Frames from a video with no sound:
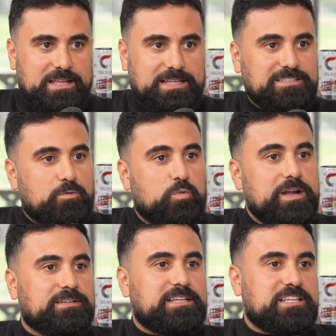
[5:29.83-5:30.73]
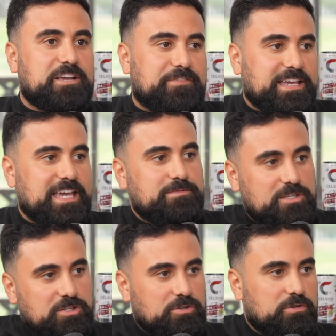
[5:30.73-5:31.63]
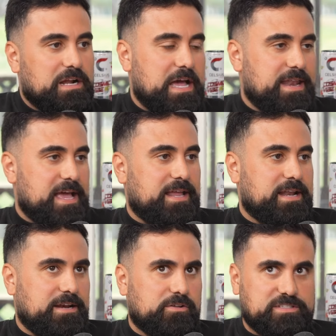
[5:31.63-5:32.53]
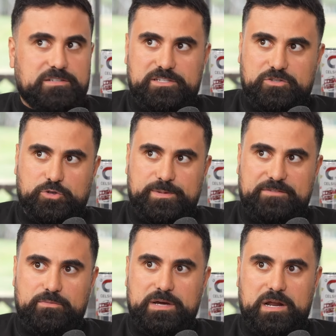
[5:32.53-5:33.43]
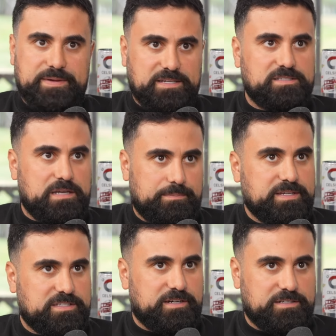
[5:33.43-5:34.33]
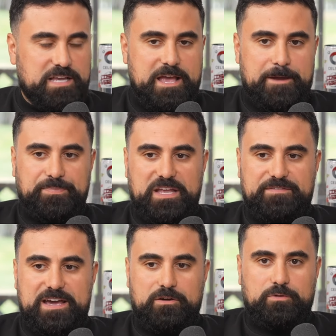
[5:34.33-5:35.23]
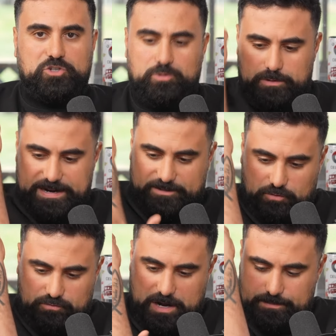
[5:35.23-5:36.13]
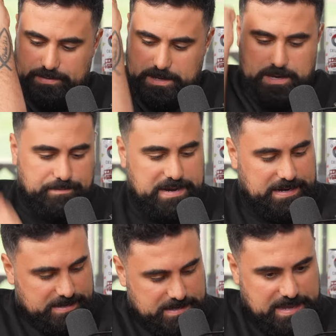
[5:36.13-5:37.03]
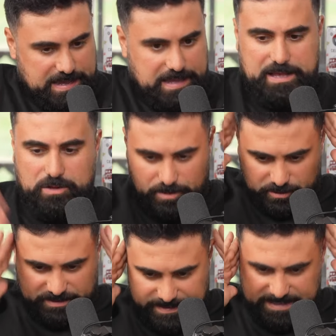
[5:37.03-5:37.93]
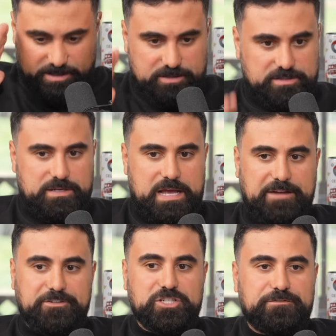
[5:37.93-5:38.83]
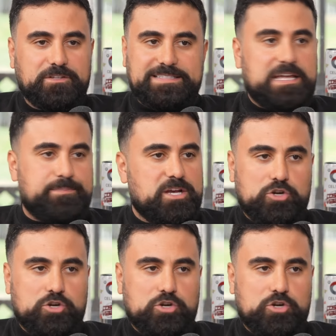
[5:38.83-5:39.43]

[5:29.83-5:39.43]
That's like weird. That's like if I came to you, and and, and I know this sounds disrespectful, but I'm being I'm being serious. Mm-hmm. If I had a ritual where I had to rub my yep. elbows and my ears, yep. I just feel like that'd be